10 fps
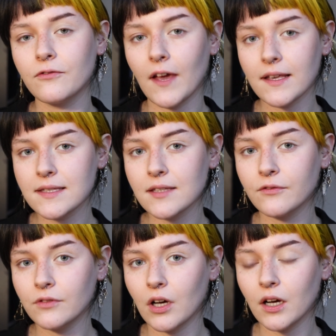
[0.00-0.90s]

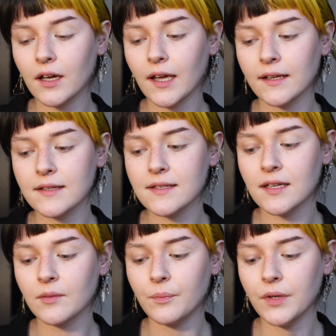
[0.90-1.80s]
festive look, and it's
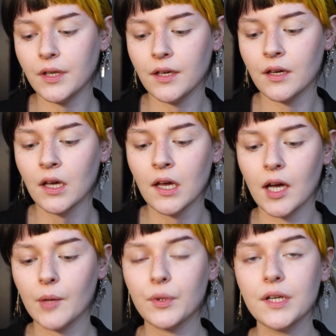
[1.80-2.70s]
gonna be
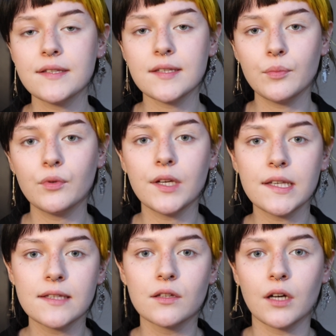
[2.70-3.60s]
a pretty simple,
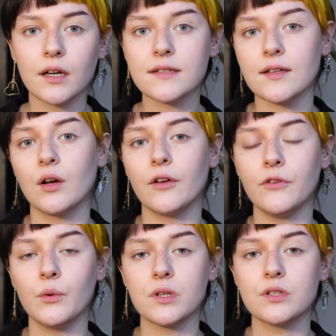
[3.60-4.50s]
easy look. So if
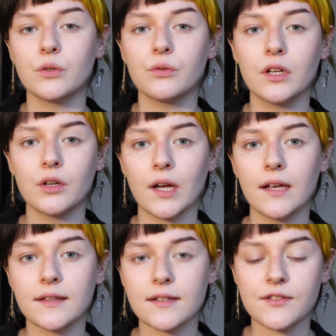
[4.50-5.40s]
you want to
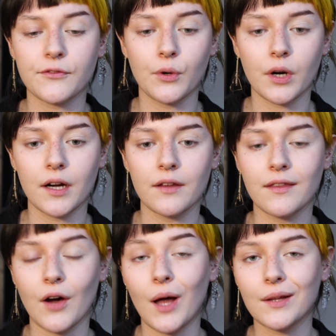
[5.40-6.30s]
recreate this for
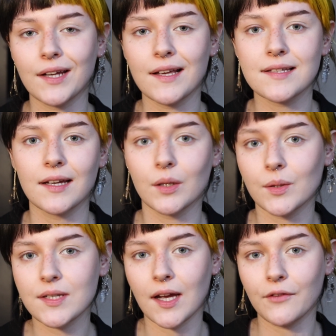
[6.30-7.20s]
the holidays, I know
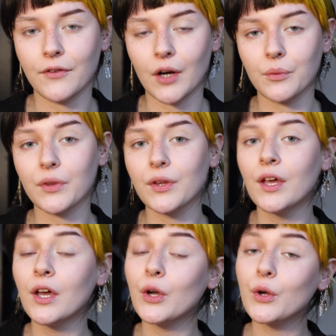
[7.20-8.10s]
it's kind of hard with
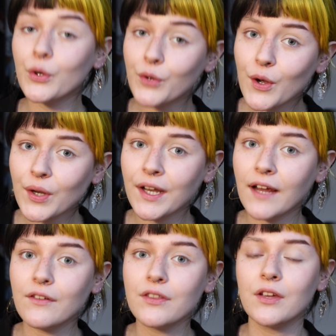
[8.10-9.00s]
Corona and
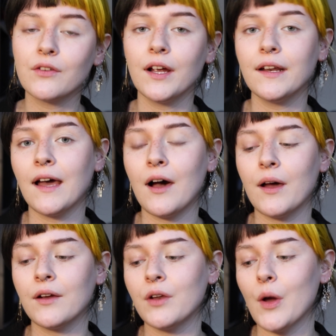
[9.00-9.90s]
everything right now.
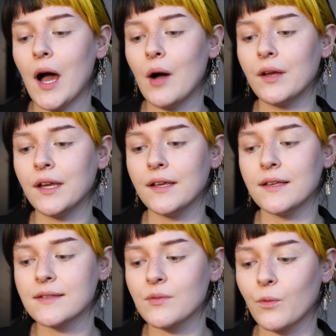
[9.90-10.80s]
I don't know how it
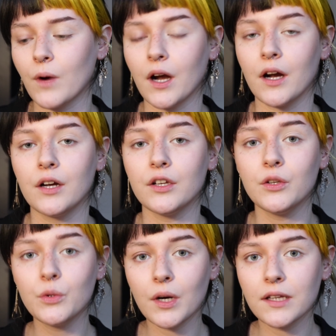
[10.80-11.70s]
is where
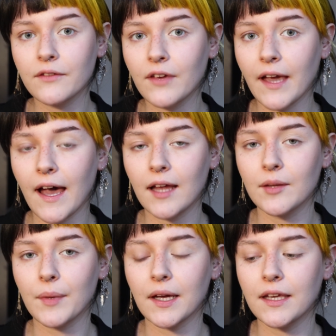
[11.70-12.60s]
you are living
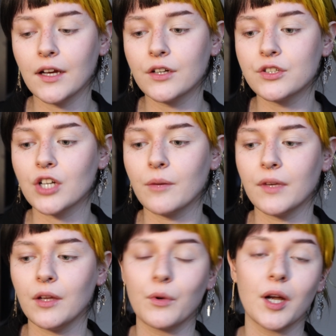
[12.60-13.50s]
at, but here in
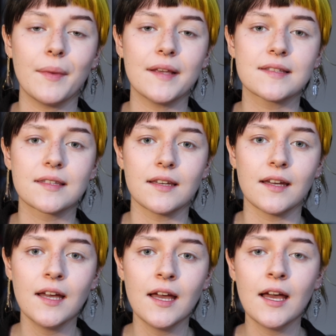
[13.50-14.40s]
Germany, we're
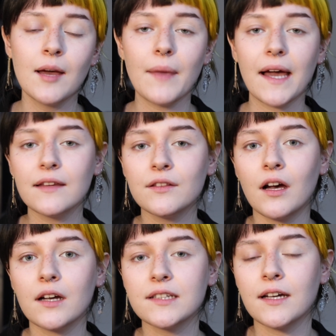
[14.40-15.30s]
basically back in
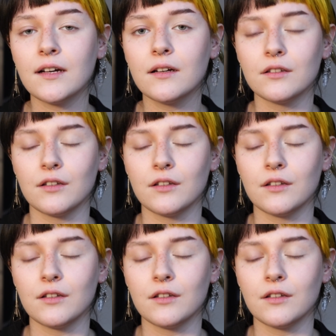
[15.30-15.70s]
lockdown,